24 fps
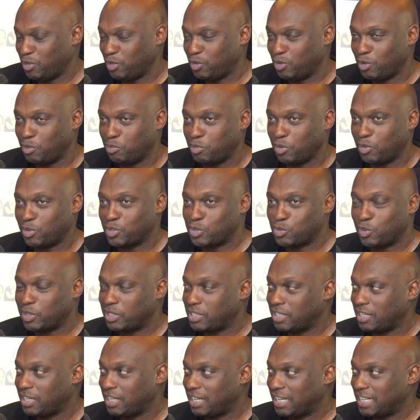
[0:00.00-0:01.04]
you know, because we
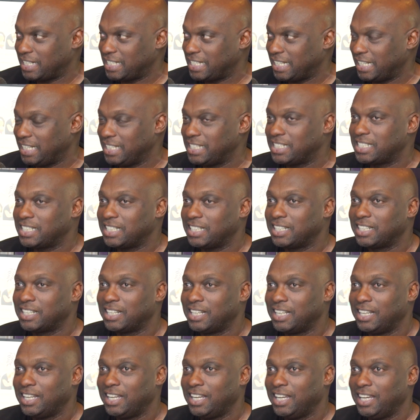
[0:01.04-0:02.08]
wanted her attention.
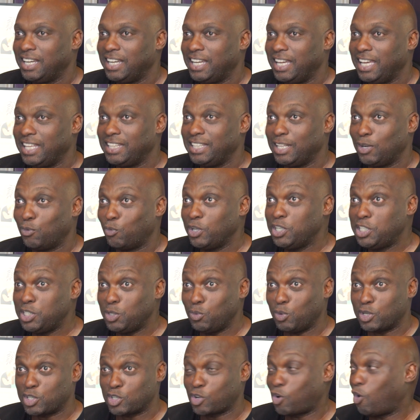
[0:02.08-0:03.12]
And then when she
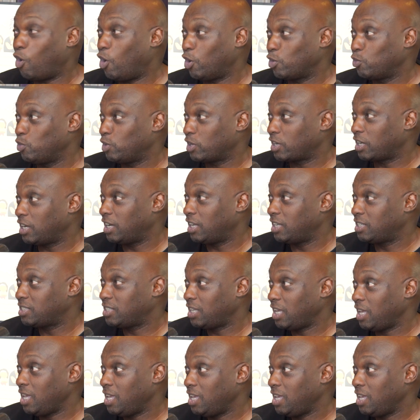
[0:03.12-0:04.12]
was gone, we realized,